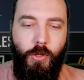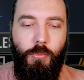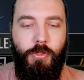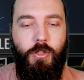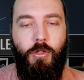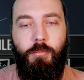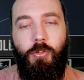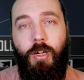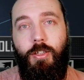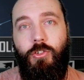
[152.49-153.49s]
with the
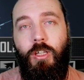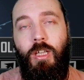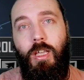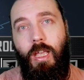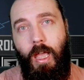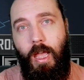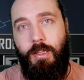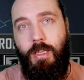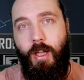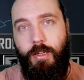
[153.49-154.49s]
upgrades,
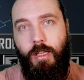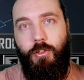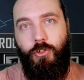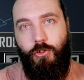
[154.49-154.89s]
and the idea is